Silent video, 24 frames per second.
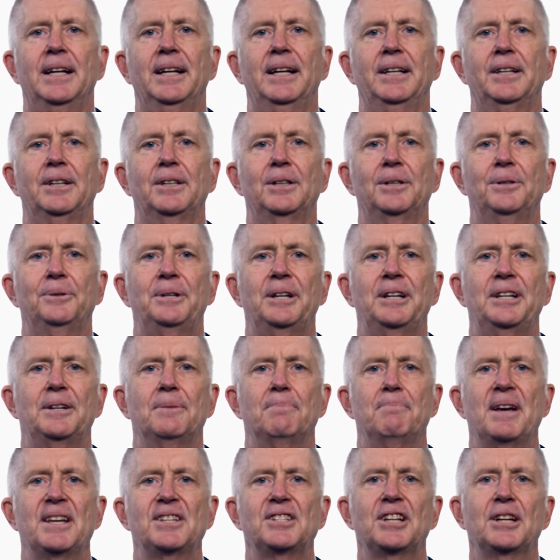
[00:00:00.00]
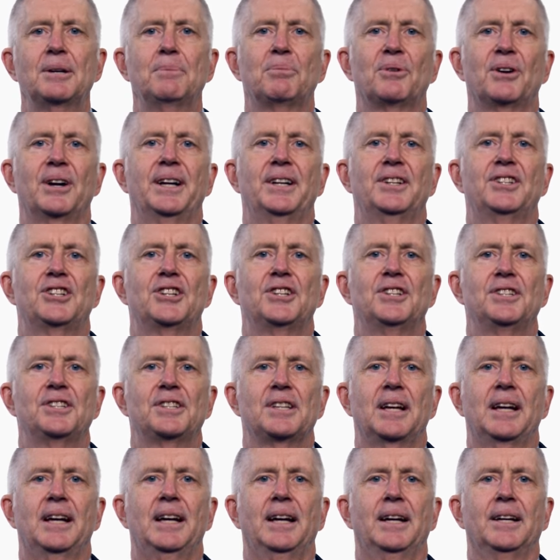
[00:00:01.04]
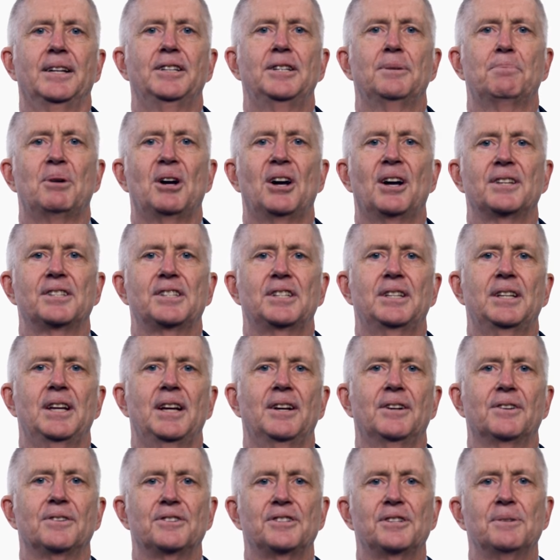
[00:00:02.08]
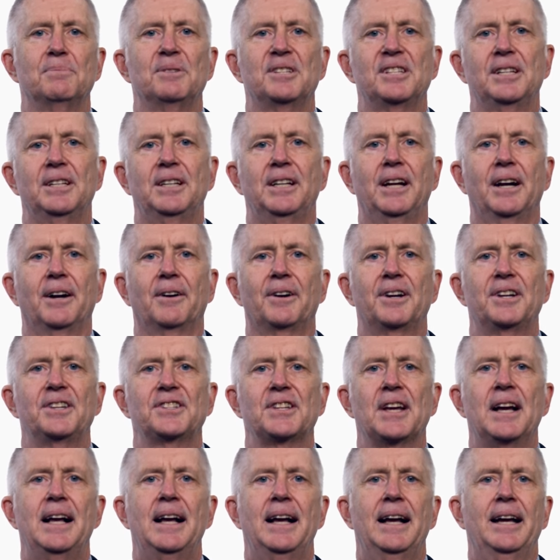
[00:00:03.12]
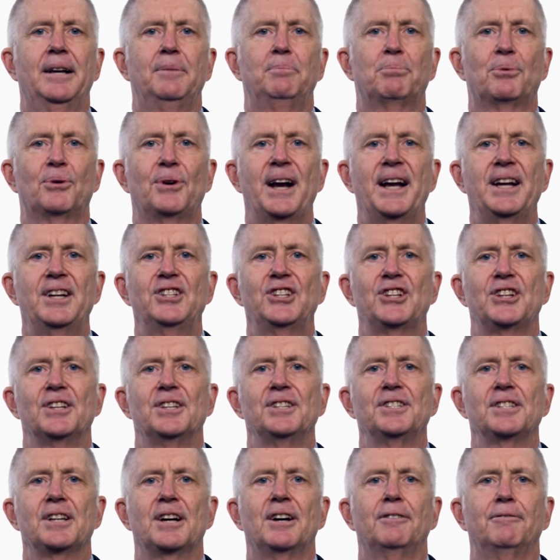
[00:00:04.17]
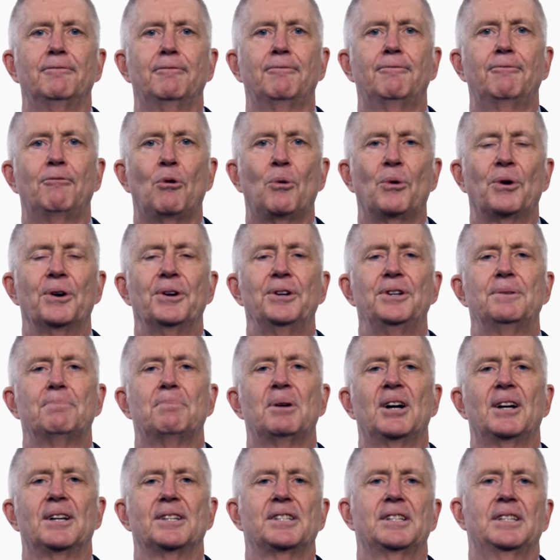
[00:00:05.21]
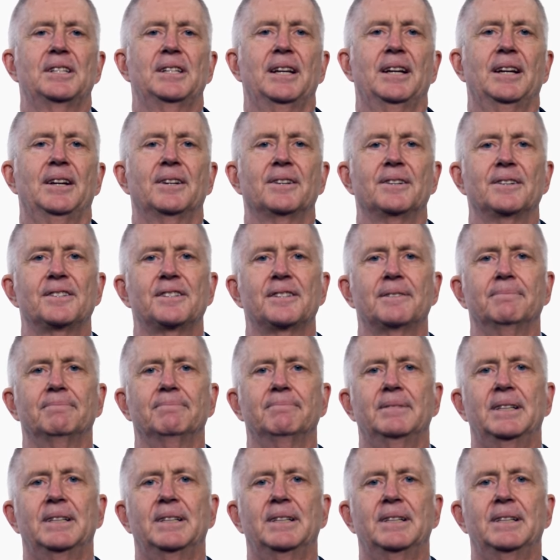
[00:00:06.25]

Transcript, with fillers: including domestic branches and deposit taker subsidiaries, and branches of foreign deposit takers.